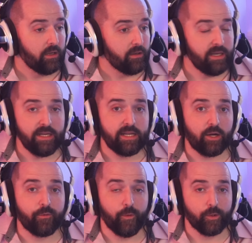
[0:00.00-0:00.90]

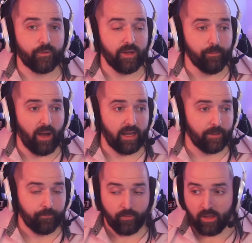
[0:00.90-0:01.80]
detailed force feedback.
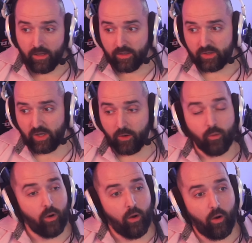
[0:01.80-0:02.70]
So
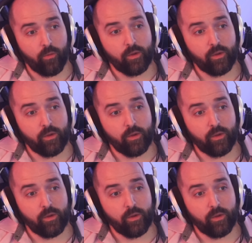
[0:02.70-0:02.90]
on the